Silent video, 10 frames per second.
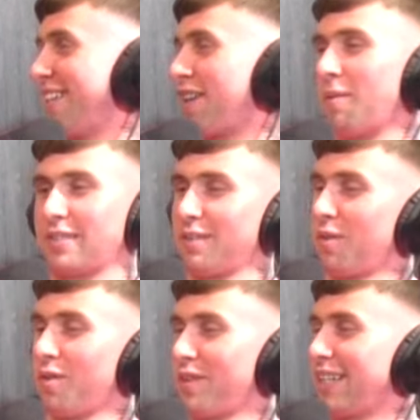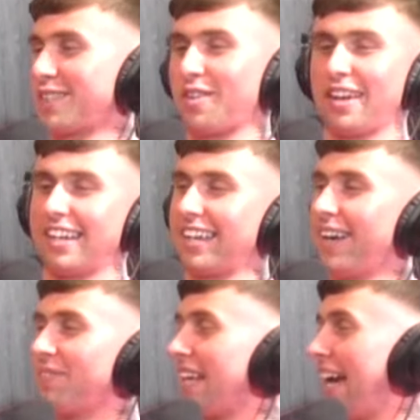it, it comes to the road racing or anything
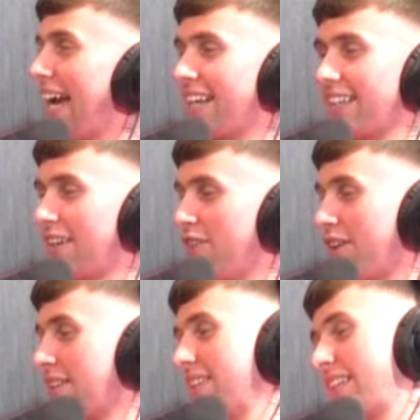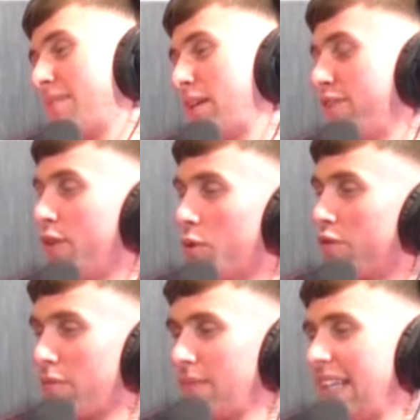like that. I get you could give me a photo
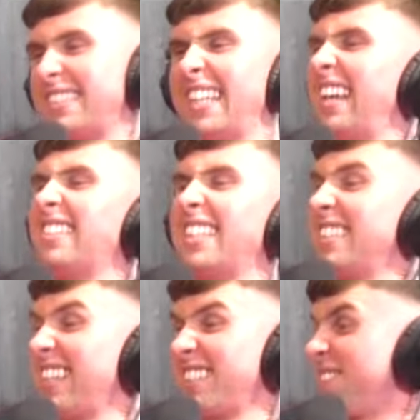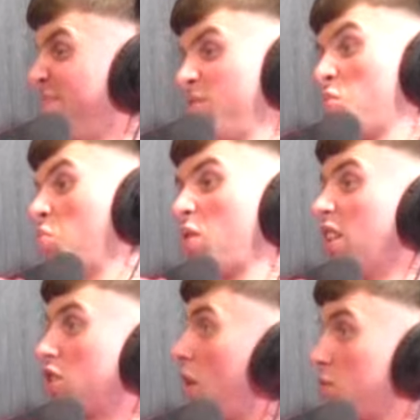from 1996. All
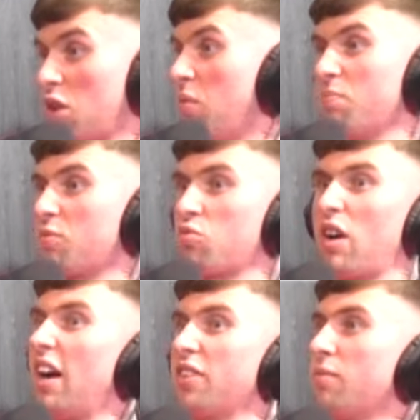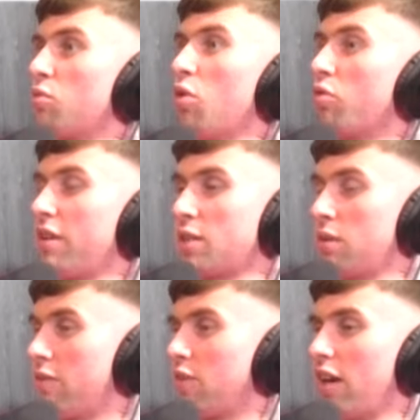right. So, some random road race,
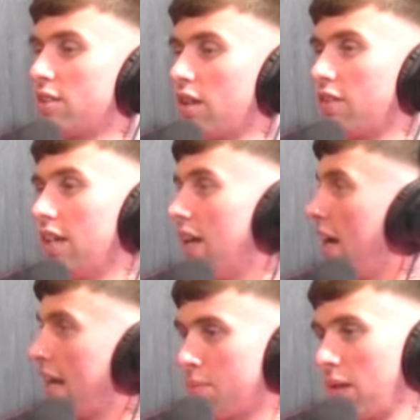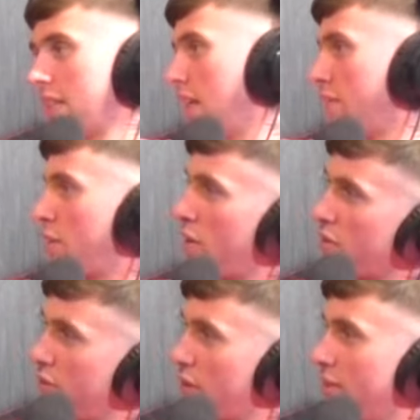whatever down south, and I could probably tell you every rider
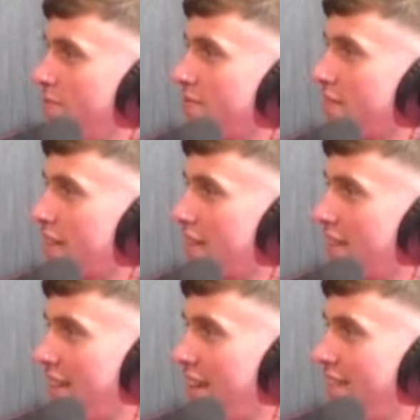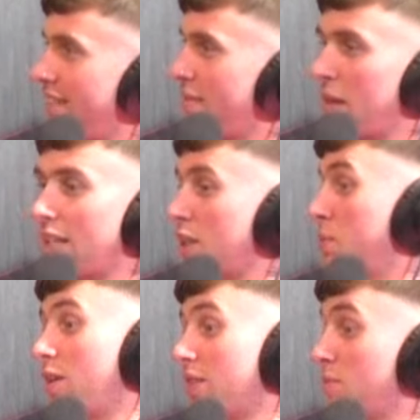in the photo. Seriously. Yeah, but that's just
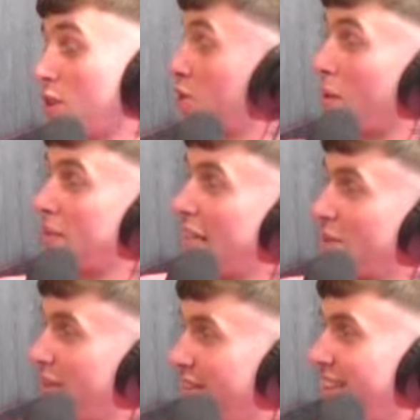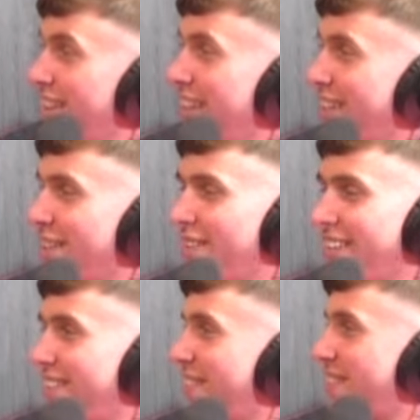because I'm just so obsessed with it. There's you
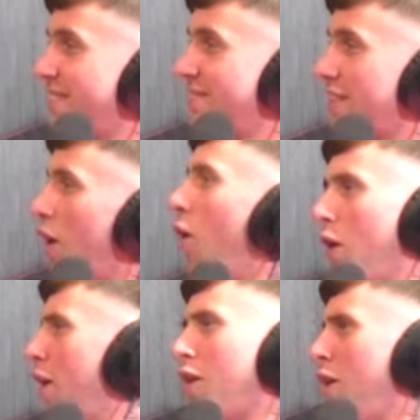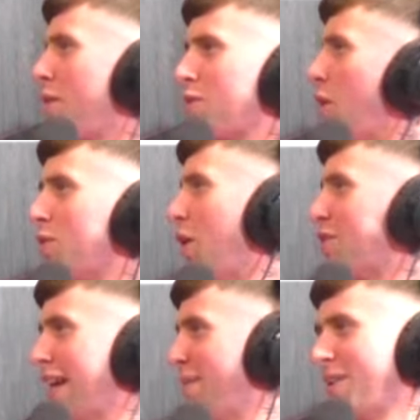definitely know, a tism there. Oh, yeah, no, no,
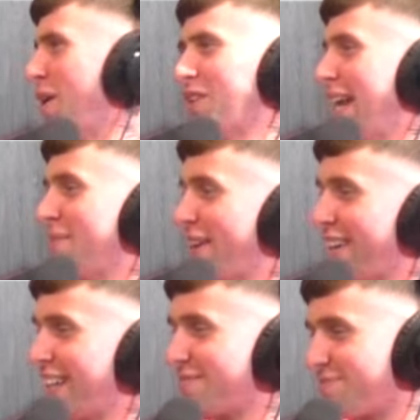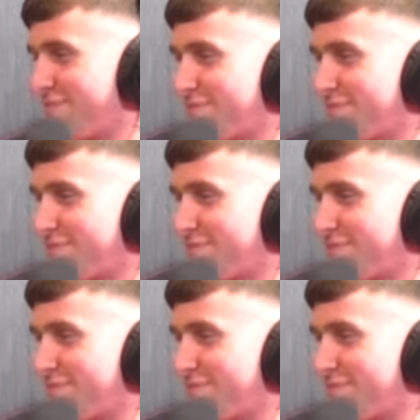no doubt about, no doubt about it. Like,